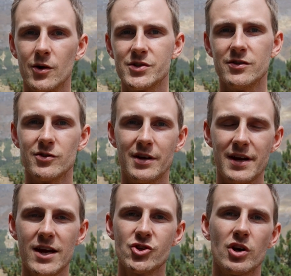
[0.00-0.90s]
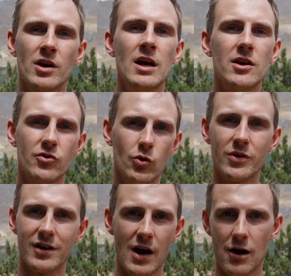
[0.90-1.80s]
out into the nature through
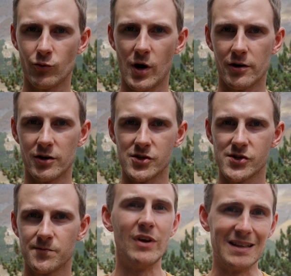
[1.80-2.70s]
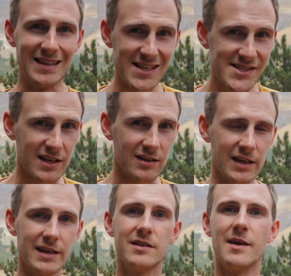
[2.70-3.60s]
the groundwaters.
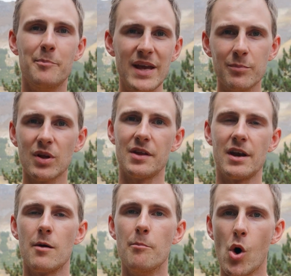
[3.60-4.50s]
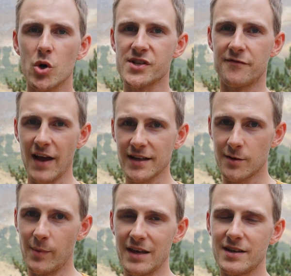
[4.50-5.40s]
Realistically, the people that are most affected by